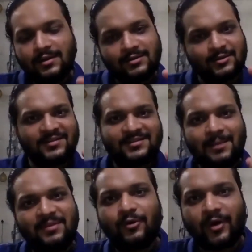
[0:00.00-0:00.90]
So they sent
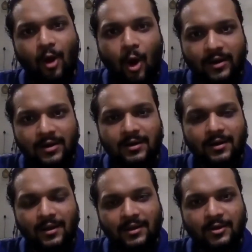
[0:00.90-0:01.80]
me for recorder,
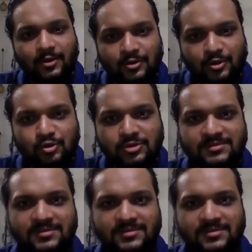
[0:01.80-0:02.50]
tuitions.